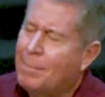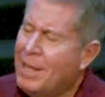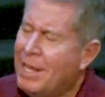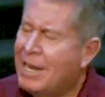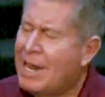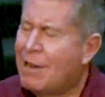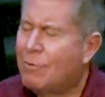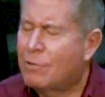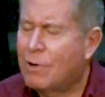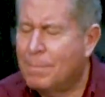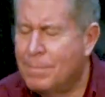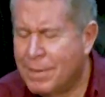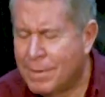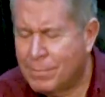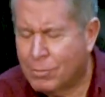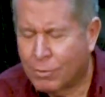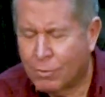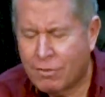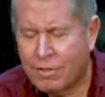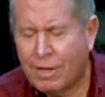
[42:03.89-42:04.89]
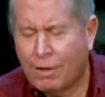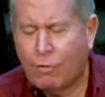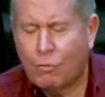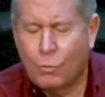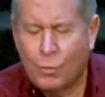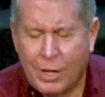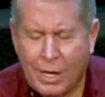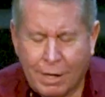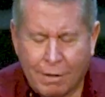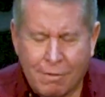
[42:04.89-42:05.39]
Man, I remember six
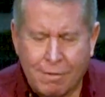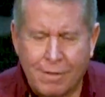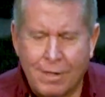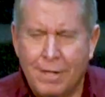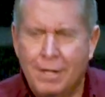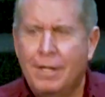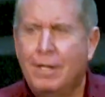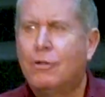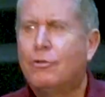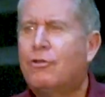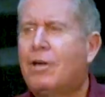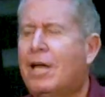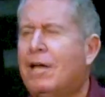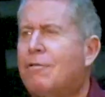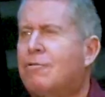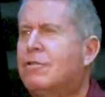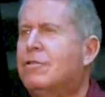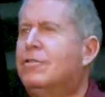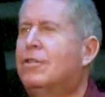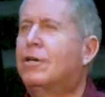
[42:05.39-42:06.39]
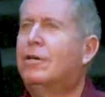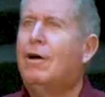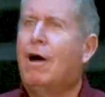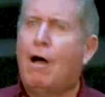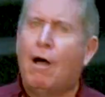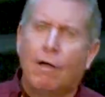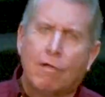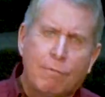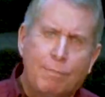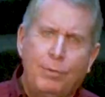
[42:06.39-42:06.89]
weeks changing the
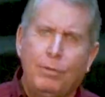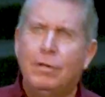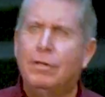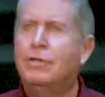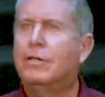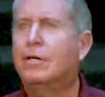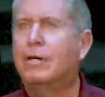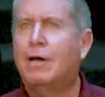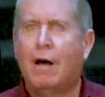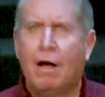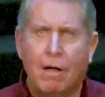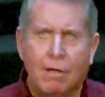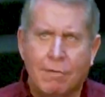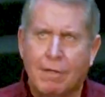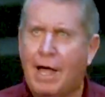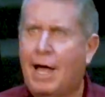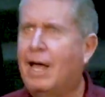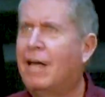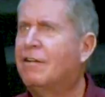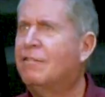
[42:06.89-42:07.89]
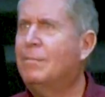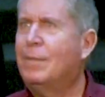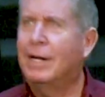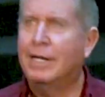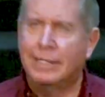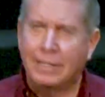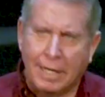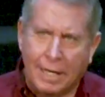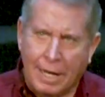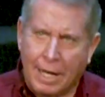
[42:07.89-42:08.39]
gauze, pulling the gauze out of my
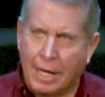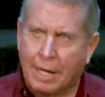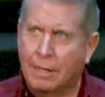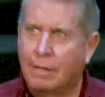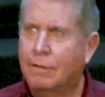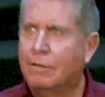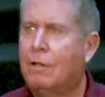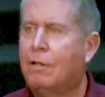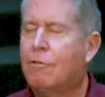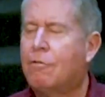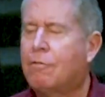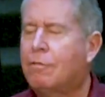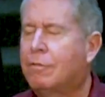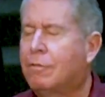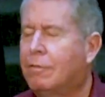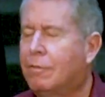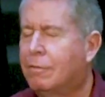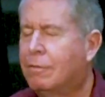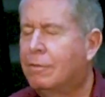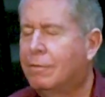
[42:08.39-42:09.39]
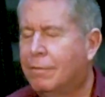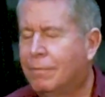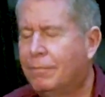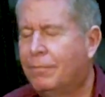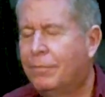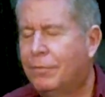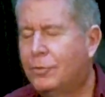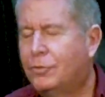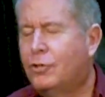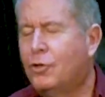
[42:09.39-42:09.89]
leg, these
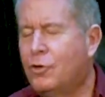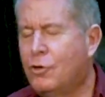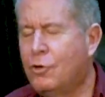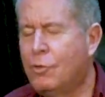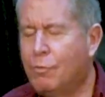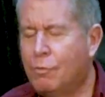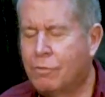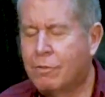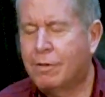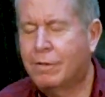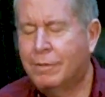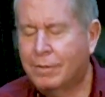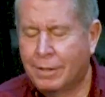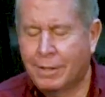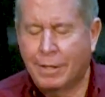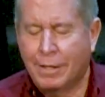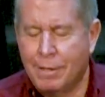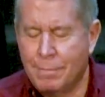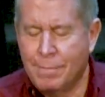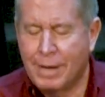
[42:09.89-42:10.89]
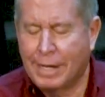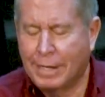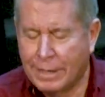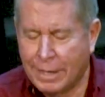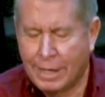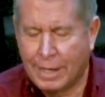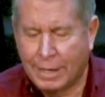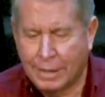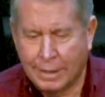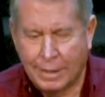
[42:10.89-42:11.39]
tubes in my
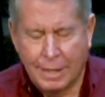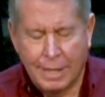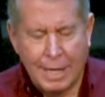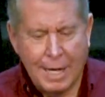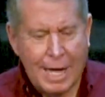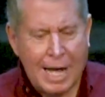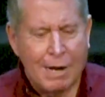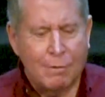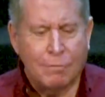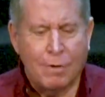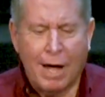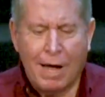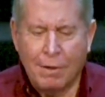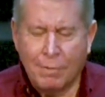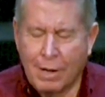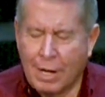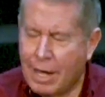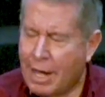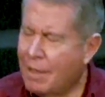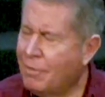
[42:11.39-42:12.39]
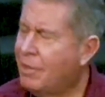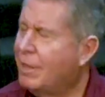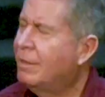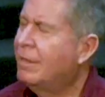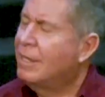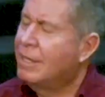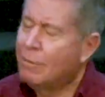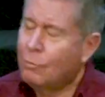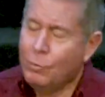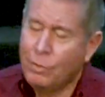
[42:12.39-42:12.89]
leg. I, I, I thought,
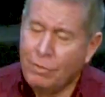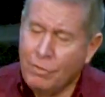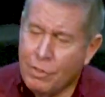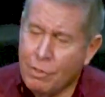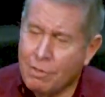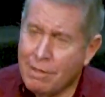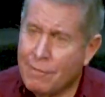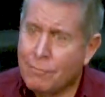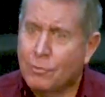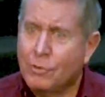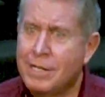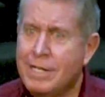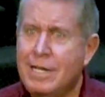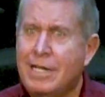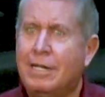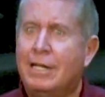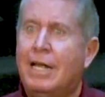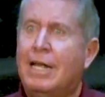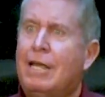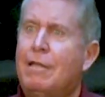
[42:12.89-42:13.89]
will this ever end?